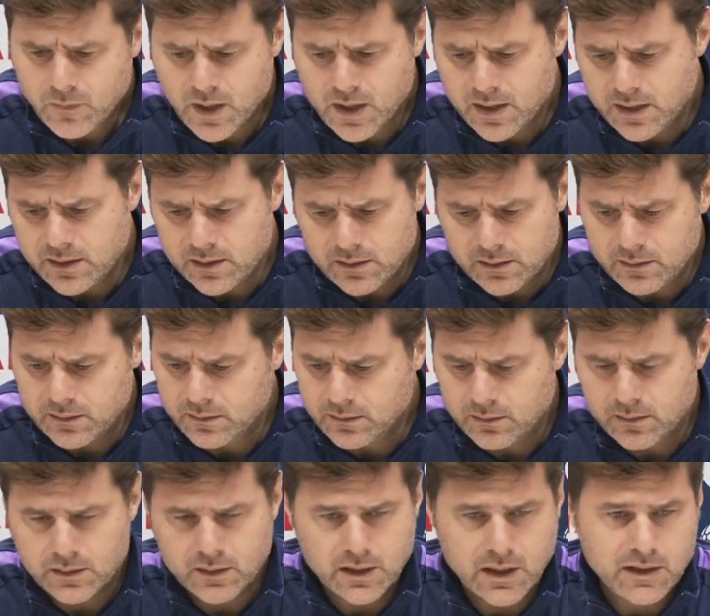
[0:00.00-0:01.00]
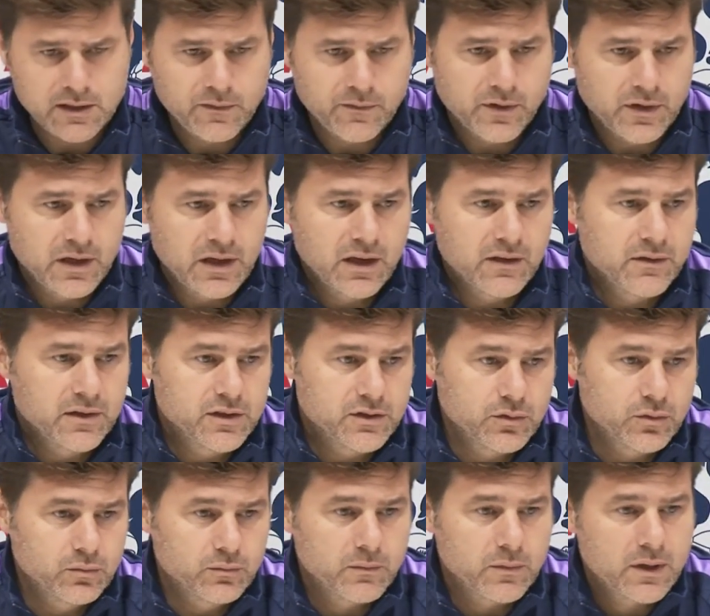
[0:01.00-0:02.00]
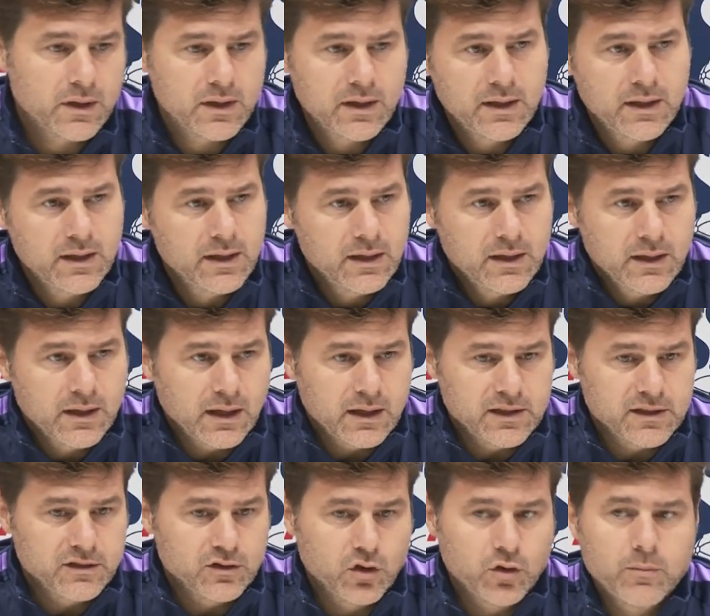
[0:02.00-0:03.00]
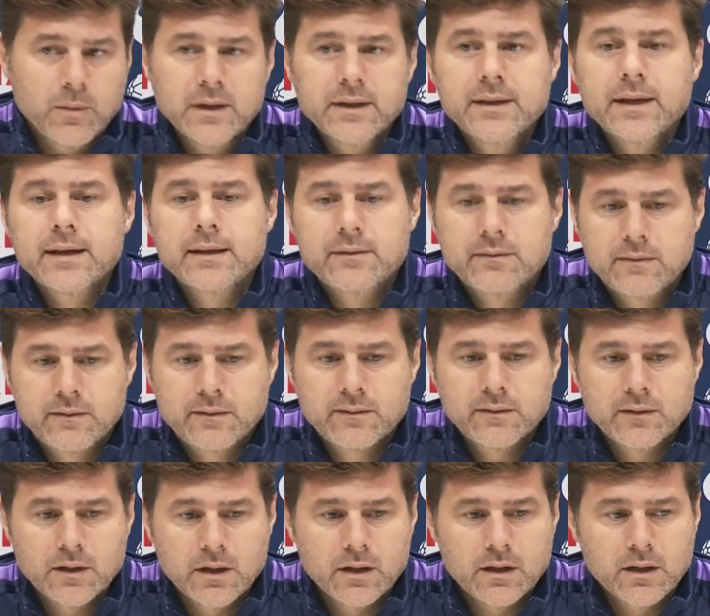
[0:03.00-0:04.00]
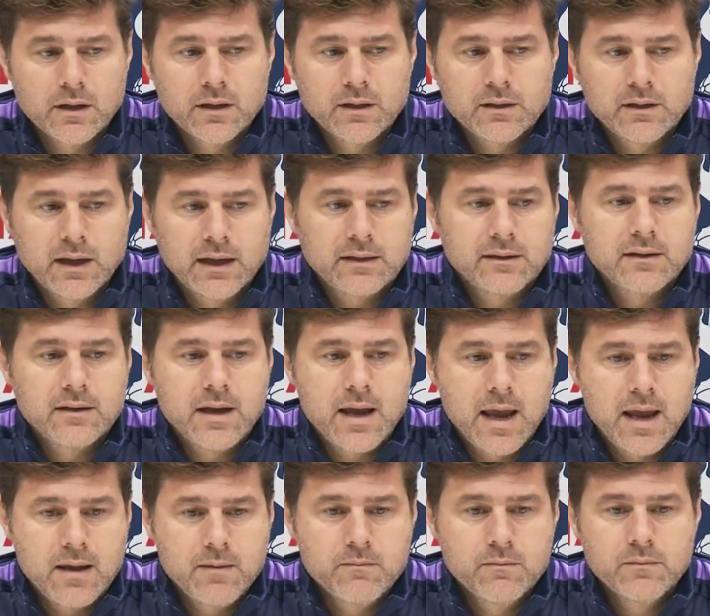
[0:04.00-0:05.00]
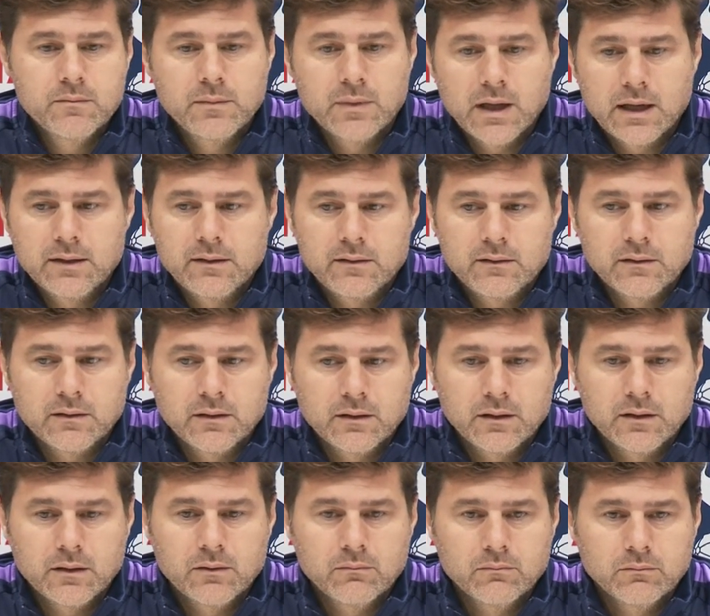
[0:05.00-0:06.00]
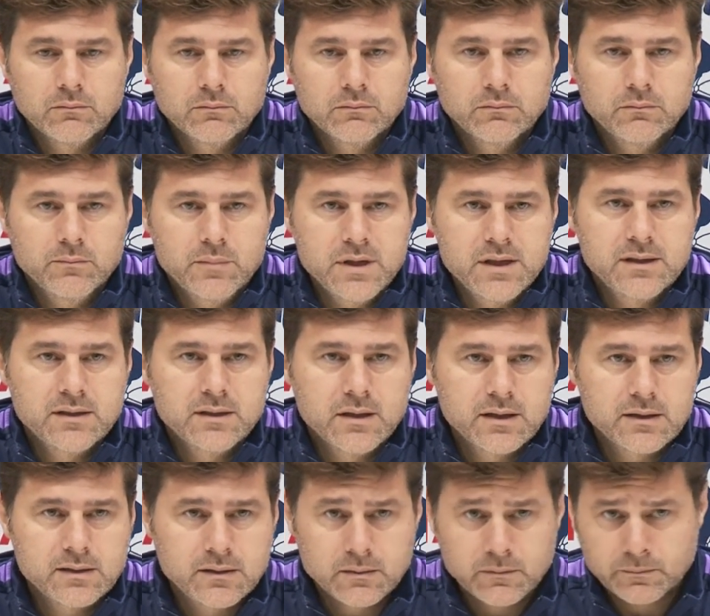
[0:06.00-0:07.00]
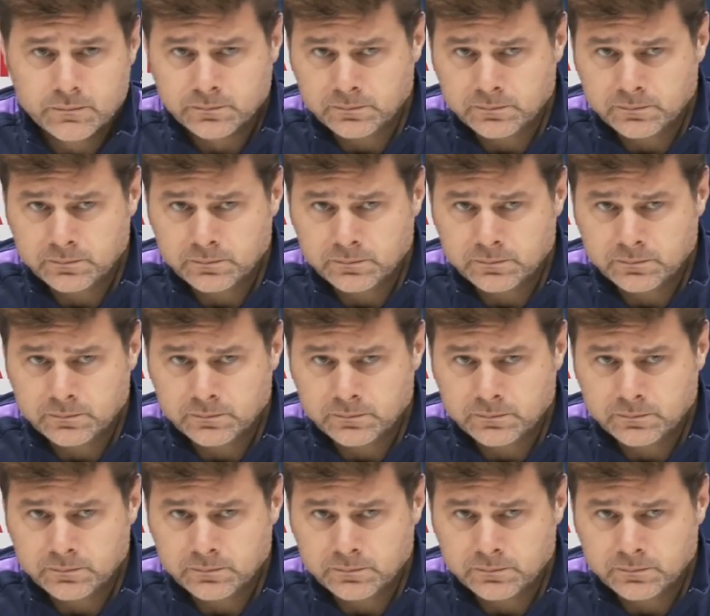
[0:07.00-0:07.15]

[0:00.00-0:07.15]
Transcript: in a different level too. And it's normal that that game, that business,